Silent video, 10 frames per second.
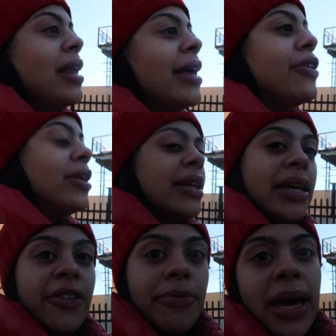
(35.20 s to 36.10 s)

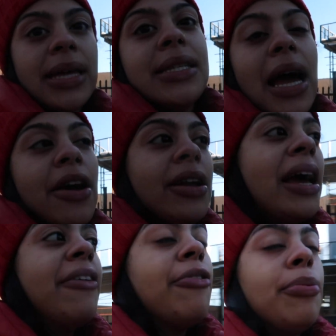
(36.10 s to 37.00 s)
literally of my entire
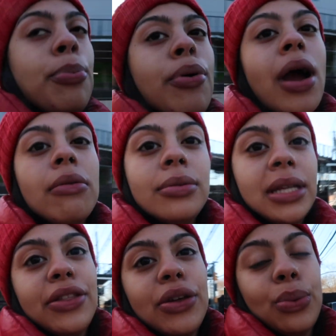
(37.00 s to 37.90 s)
life
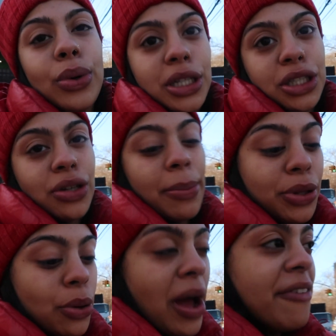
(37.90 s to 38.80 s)
probably the worst strep
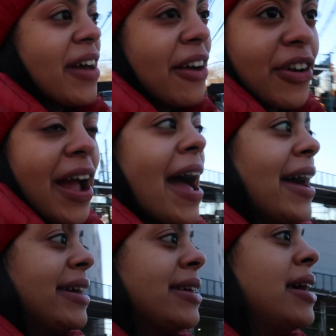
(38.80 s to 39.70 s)
throat I've ever
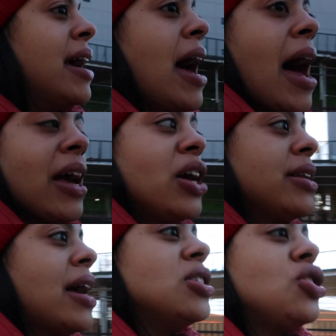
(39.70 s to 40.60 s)
had I could
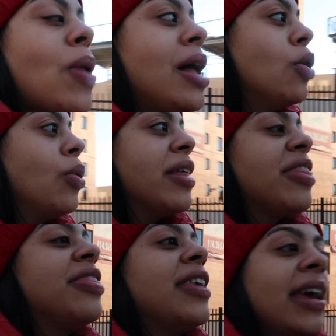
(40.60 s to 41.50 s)
not swallow a
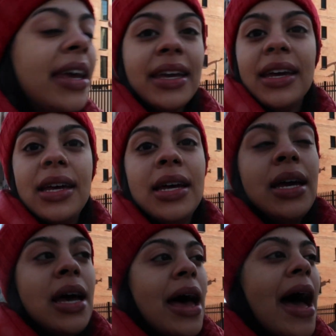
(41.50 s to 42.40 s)
thing
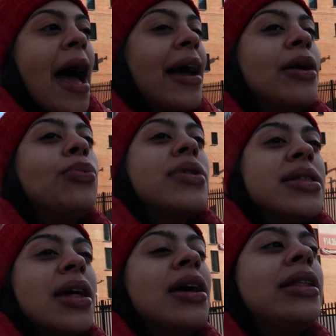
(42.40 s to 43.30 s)
I was
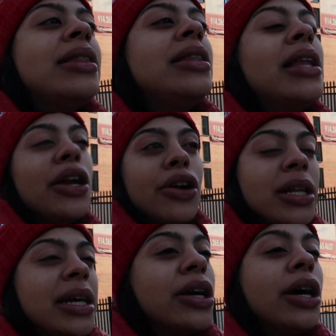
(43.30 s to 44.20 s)

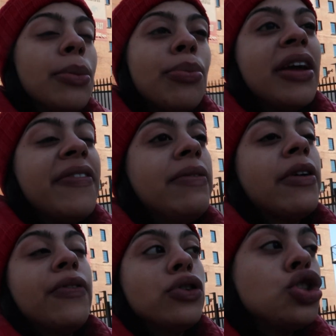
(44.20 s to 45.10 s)
literally couldn't break
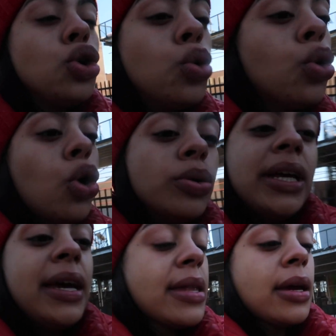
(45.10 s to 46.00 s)
fever for two whole
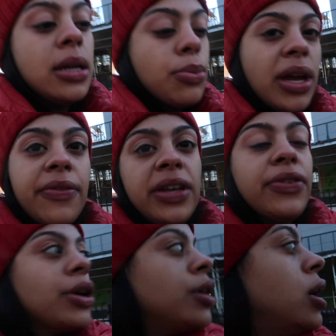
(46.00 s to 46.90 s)
days I couldn't break
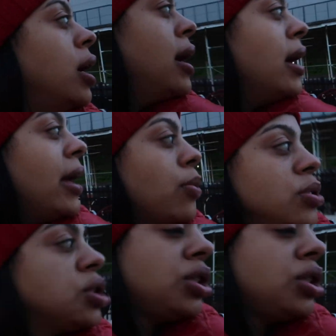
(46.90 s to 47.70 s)
fever it was